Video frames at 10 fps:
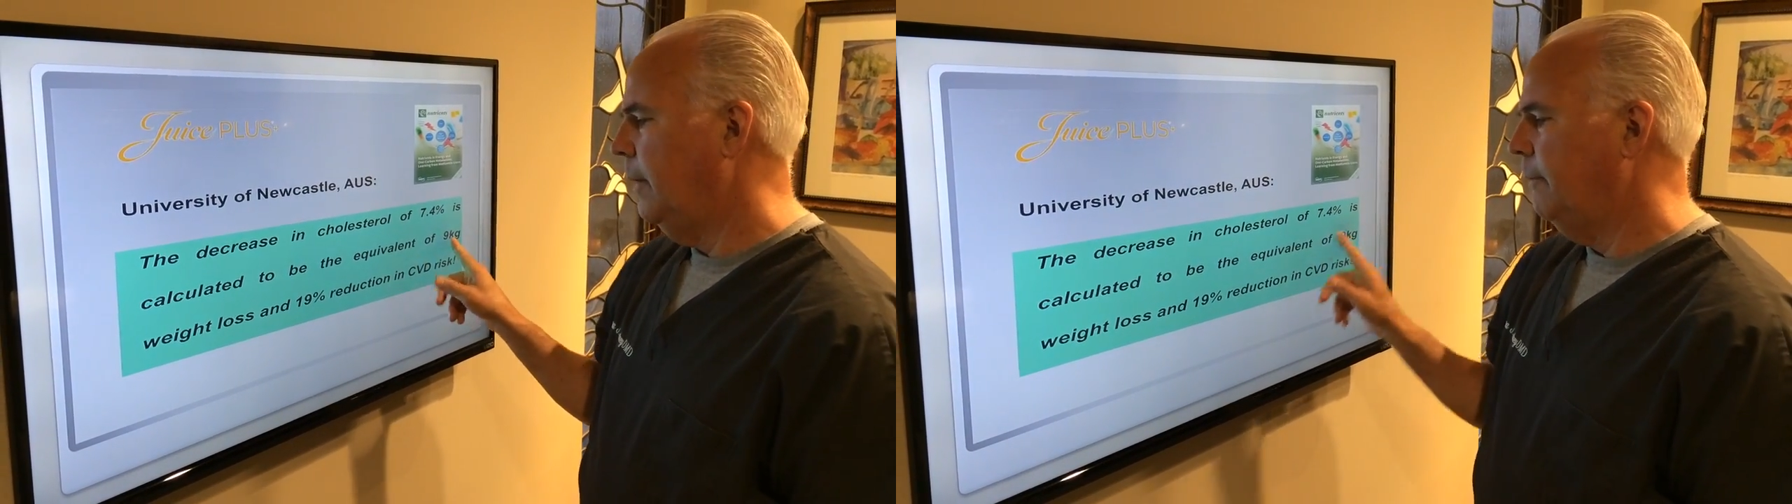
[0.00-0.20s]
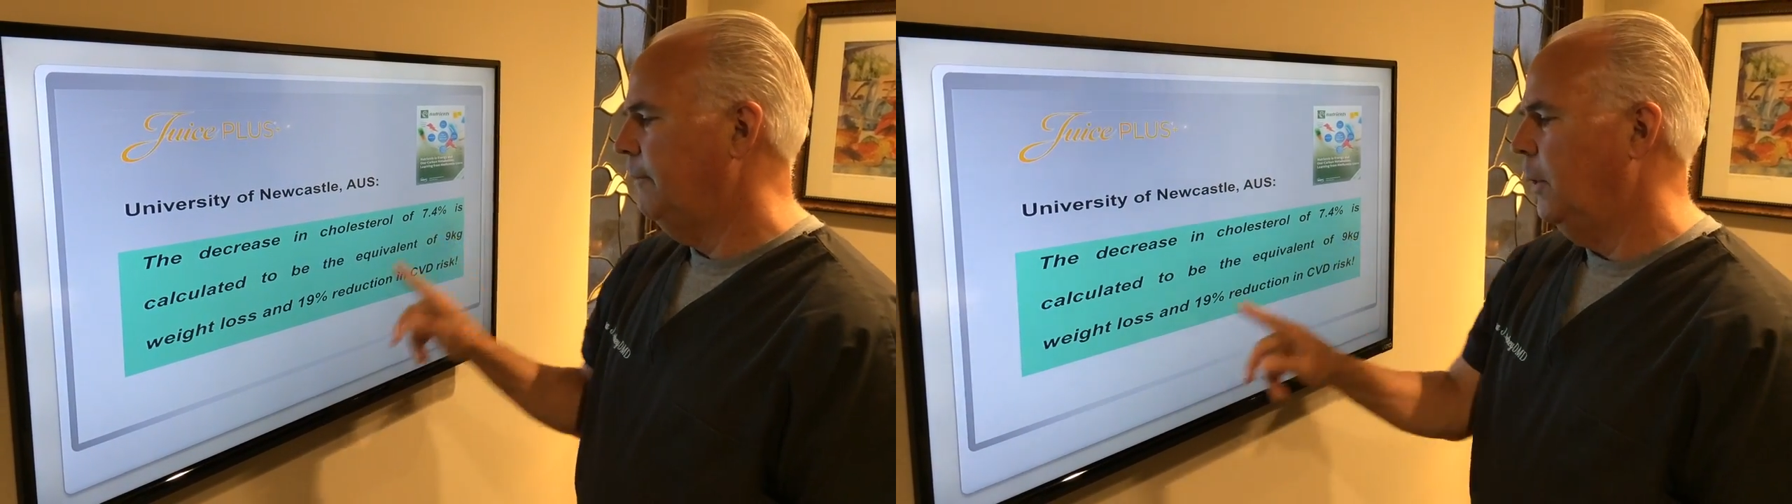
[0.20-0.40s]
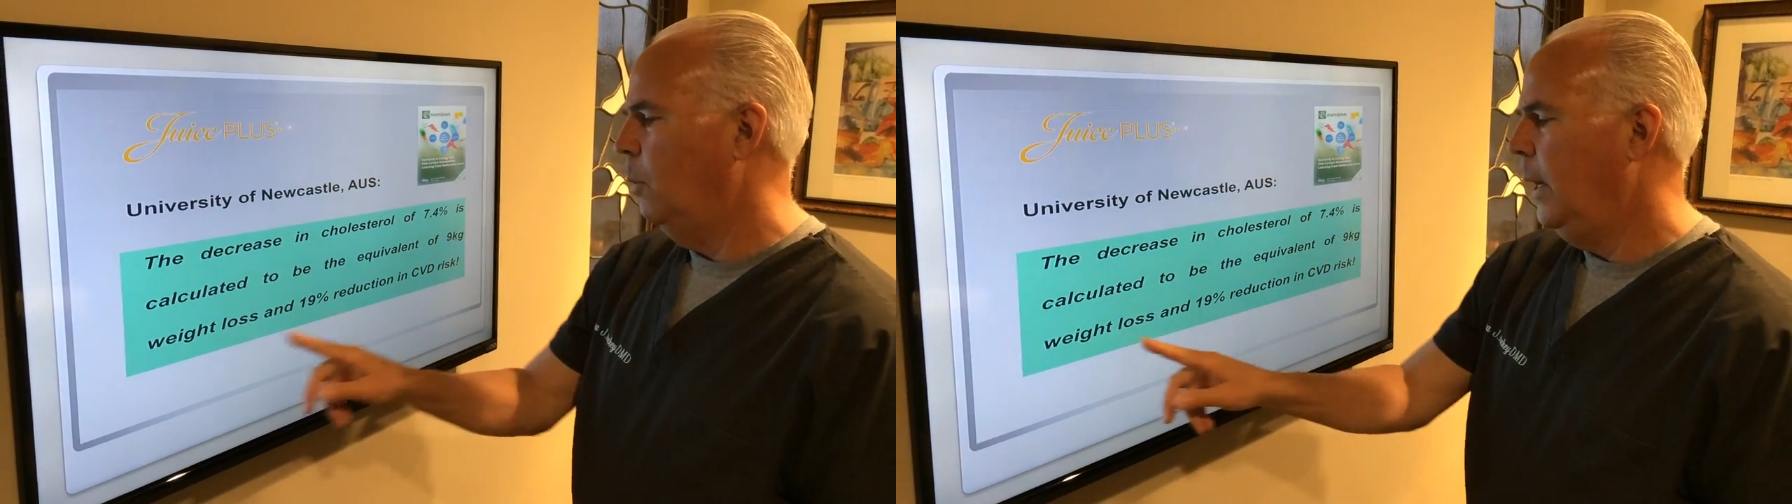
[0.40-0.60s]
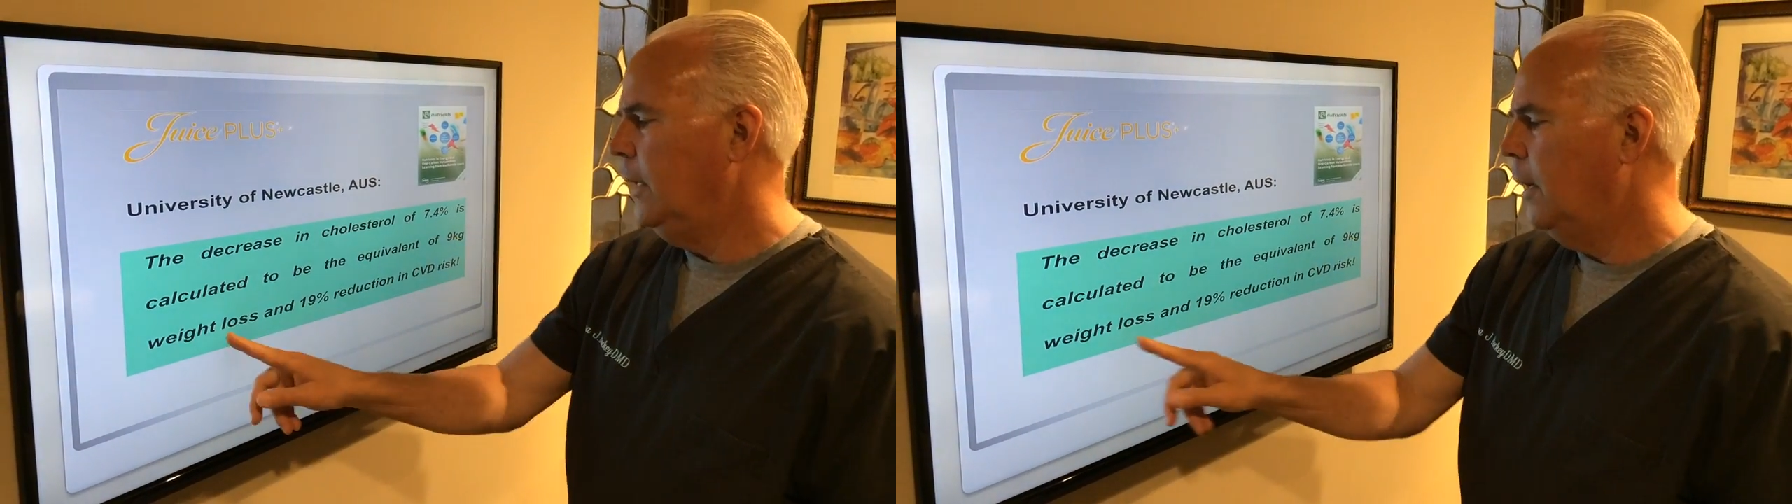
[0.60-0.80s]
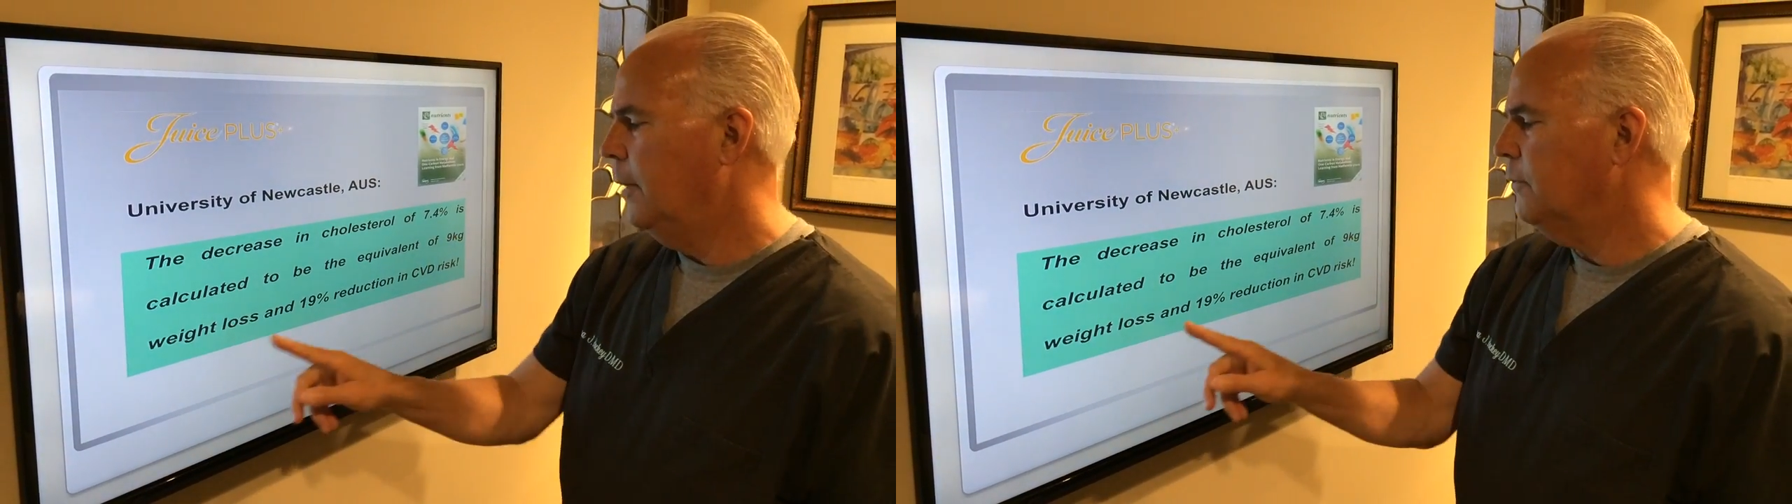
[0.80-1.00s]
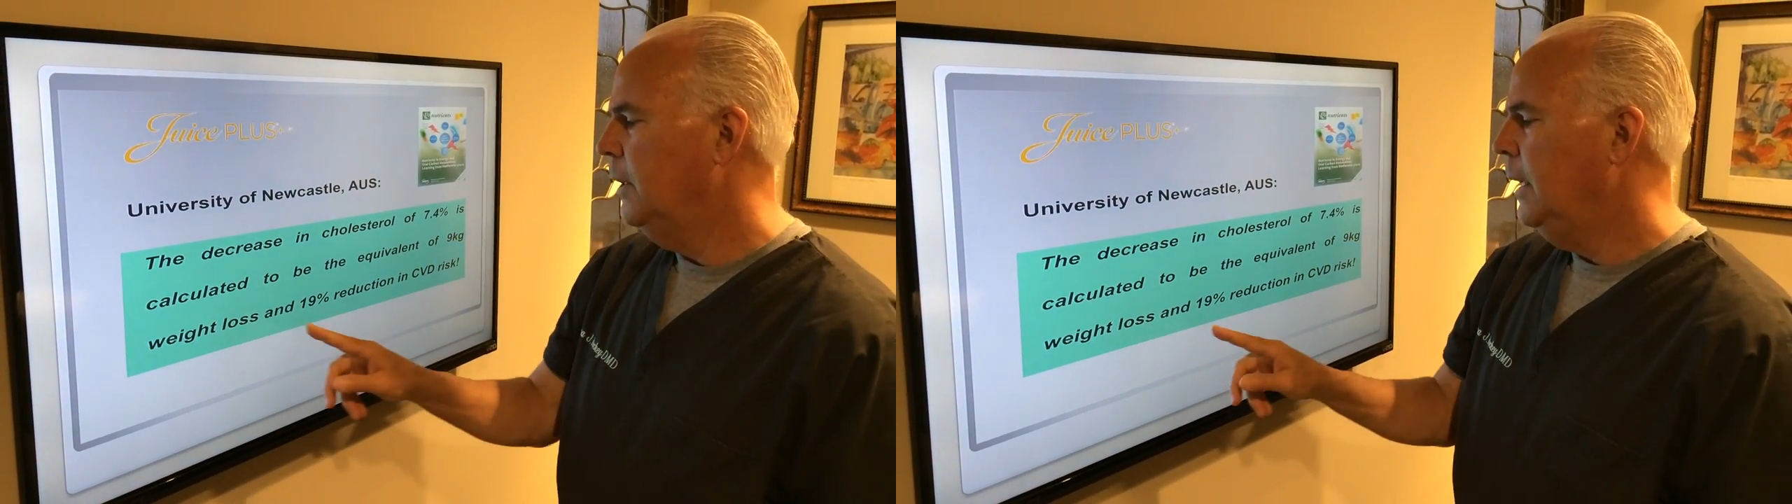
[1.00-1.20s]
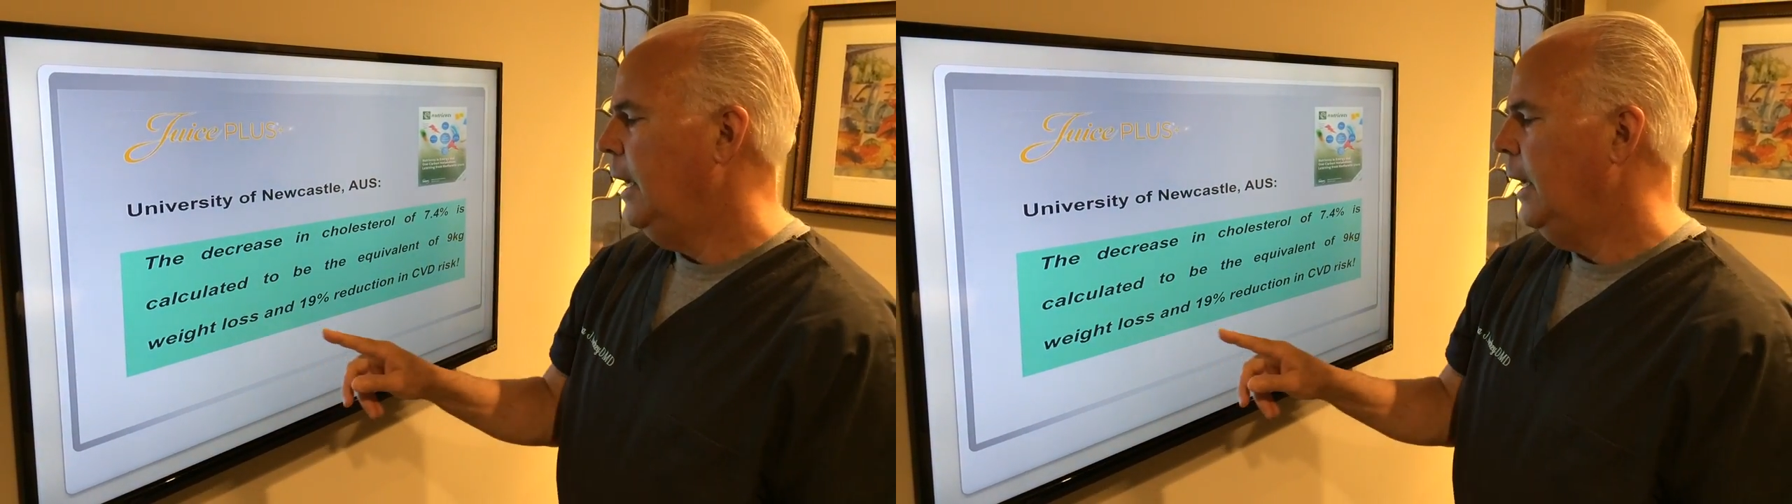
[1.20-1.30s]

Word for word: of uh, weight loss,